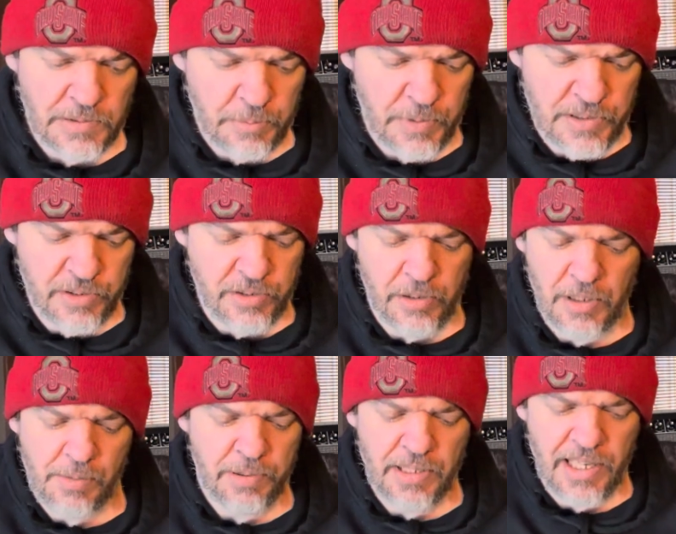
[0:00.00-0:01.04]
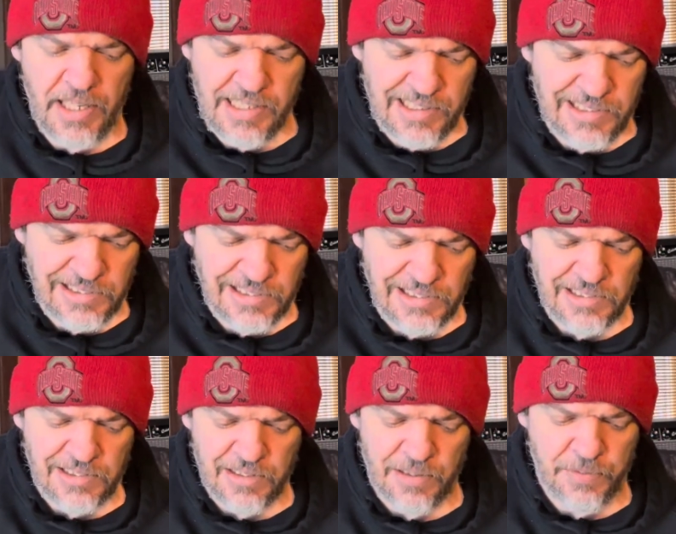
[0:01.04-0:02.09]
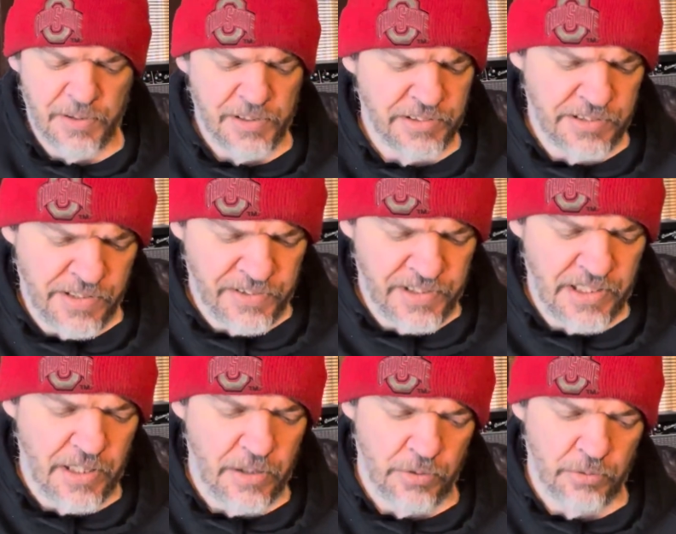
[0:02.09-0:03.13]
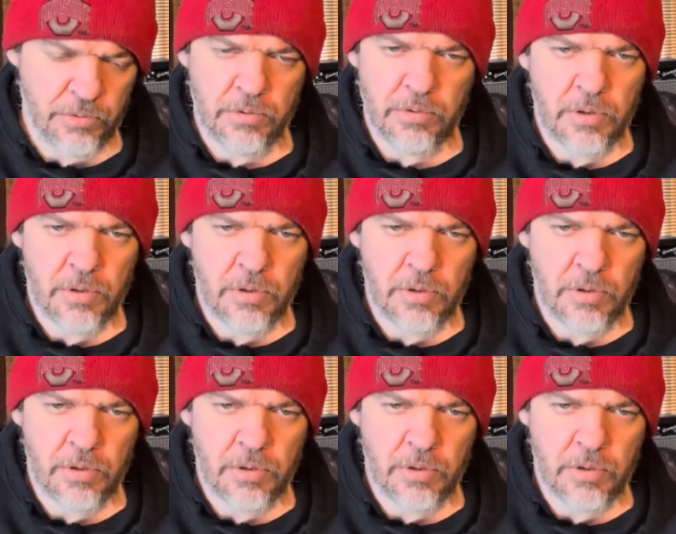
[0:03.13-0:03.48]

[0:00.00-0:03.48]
but you can only play the first 3 notes.